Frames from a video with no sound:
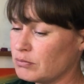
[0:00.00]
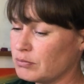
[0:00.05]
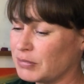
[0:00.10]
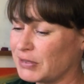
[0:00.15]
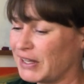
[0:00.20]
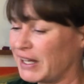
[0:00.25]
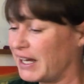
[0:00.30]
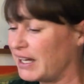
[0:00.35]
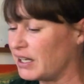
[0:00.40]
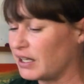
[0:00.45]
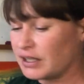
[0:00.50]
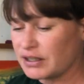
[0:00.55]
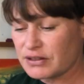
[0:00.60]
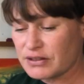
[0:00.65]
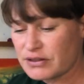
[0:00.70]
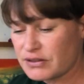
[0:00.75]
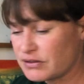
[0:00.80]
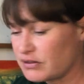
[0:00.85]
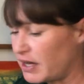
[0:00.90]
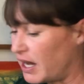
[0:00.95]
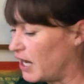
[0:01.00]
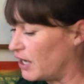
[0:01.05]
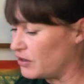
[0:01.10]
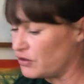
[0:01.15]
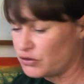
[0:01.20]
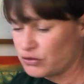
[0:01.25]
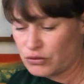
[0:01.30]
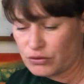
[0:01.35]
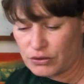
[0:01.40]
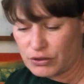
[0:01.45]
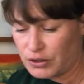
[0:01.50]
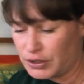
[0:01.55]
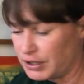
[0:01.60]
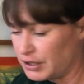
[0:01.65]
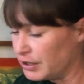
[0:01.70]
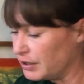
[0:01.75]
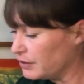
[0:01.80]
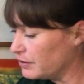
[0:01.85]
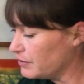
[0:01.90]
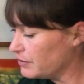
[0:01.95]
planets,
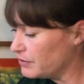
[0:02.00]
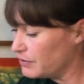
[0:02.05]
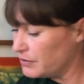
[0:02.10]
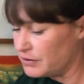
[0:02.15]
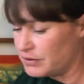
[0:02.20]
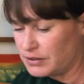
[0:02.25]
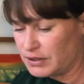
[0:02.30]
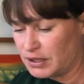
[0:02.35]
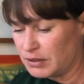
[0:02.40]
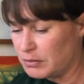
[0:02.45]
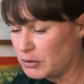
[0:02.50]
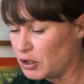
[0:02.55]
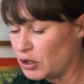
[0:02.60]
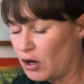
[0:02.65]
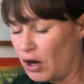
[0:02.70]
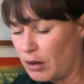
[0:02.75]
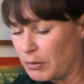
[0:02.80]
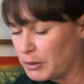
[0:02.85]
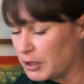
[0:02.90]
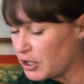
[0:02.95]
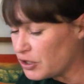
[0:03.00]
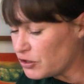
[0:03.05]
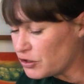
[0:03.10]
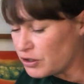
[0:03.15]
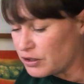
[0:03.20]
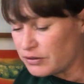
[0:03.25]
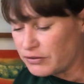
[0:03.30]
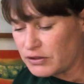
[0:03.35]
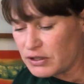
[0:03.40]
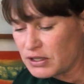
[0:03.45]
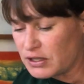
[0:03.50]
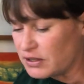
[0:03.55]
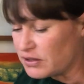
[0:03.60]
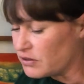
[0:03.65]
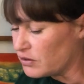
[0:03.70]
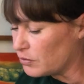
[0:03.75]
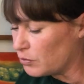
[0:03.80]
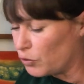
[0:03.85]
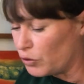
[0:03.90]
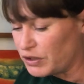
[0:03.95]
asteroids, it can be a combination of these,
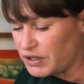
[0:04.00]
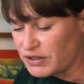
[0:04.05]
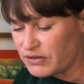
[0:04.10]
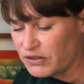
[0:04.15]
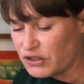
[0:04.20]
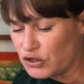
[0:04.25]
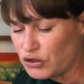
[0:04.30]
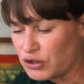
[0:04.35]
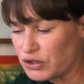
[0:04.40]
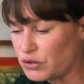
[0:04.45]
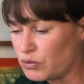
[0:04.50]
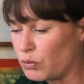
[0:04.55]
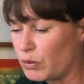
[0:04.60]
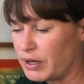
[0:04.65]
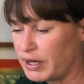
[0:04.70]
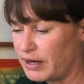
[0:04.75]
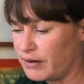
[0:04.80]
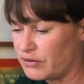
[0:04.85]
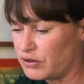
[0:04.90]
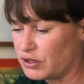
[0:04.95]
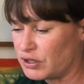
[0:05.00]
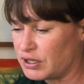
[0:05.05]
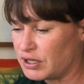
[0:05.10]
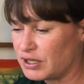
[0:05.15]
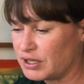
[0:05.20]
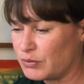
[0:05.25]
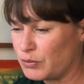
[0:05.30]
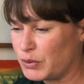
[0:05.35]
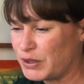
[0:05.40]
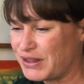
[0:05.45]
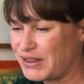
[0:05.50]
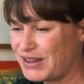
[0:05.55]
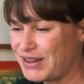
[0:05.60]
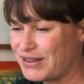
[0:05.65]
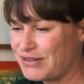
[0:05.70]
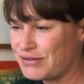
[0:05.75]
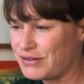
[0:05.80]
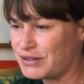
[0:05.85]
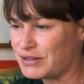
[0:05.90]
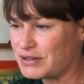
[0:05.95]
points of interest, whatever, within
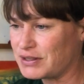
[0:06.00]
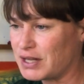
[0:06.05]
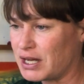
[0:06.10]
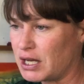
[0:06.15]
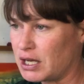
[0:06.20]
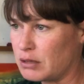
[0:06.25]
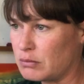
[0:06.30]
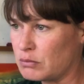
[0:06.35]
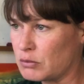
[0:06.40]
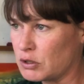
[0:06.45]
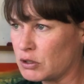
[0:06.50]
the same